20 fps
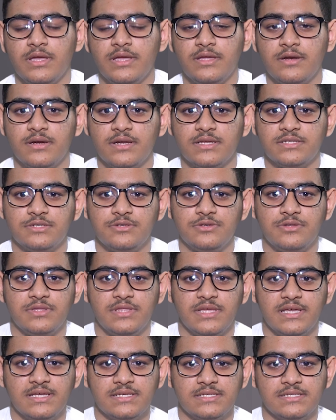In addition to
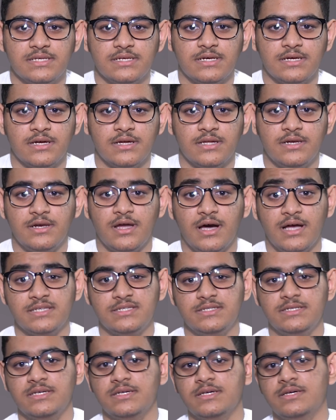this, uh,
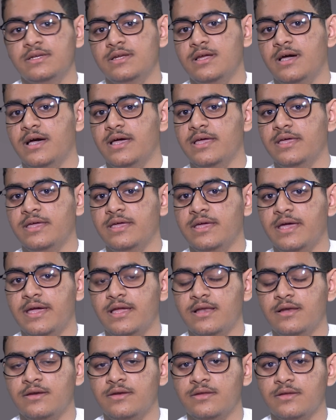last year I
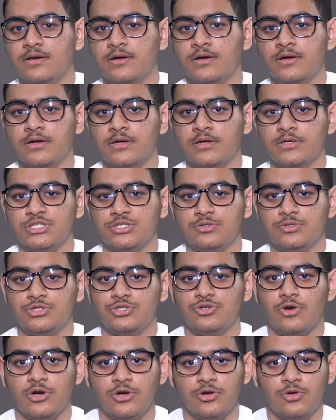held a
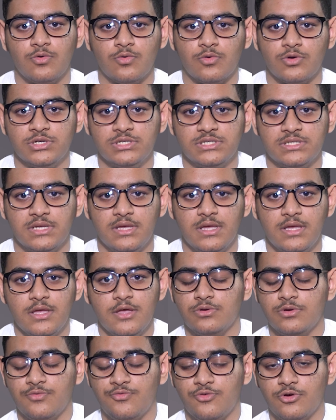short course
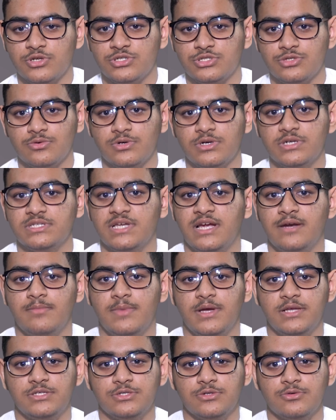uh, for students at
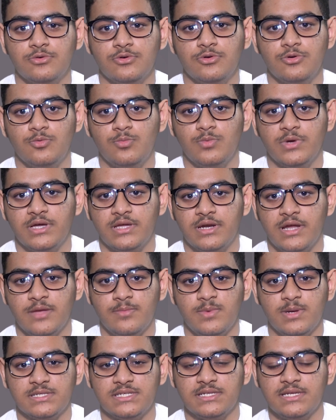my school where I
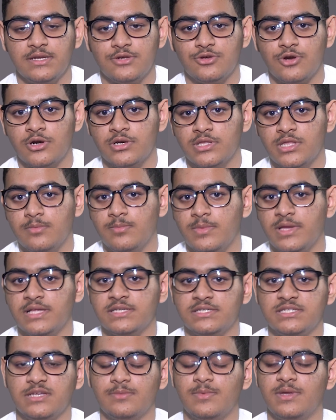basically taught them
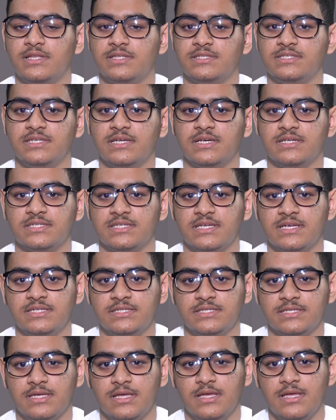HTML and
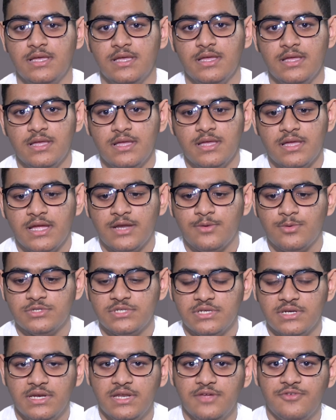CSS. It
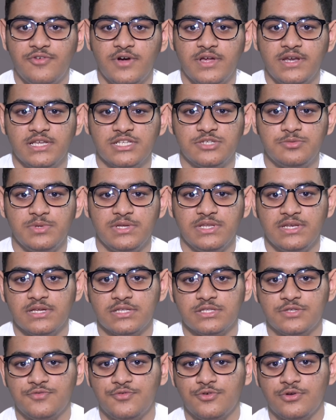was really fun
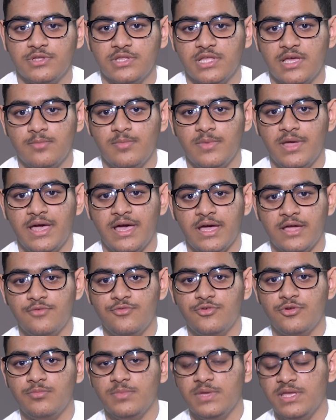experience for them and
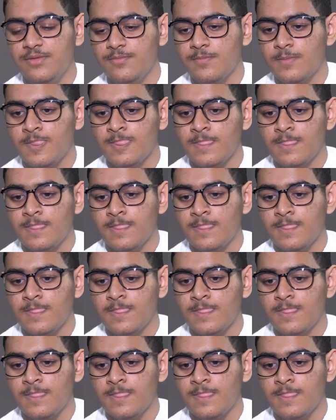for me.